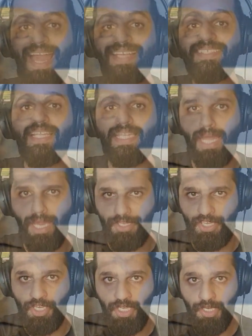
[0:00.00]
as a
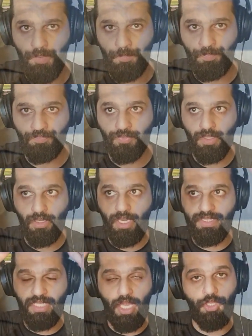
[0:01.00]
lion,
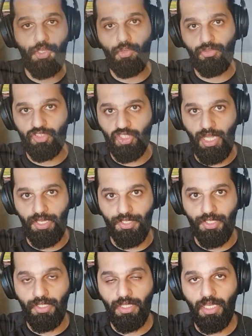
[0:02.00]
as a huge
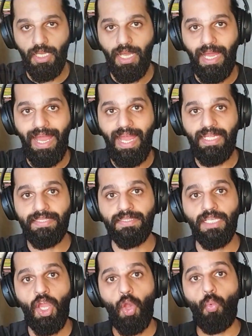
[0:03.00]
lion. And
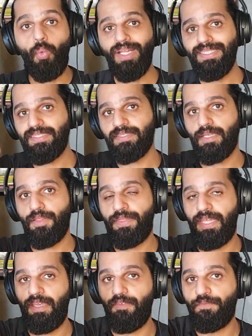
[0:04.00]
once
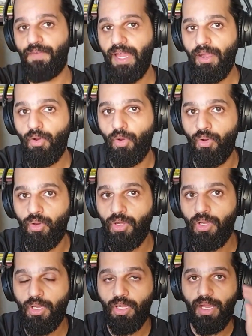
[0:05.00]
the pharaoh
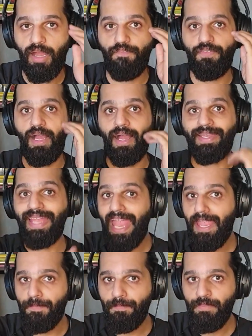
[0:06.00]
Khafra
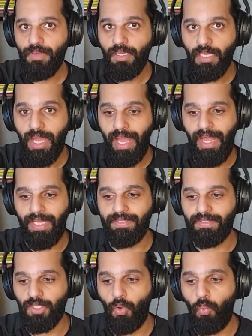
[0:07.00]
came and
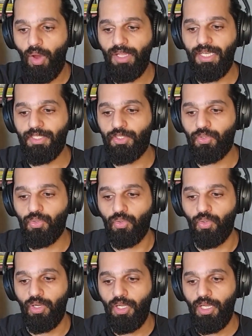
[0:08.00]
wanted to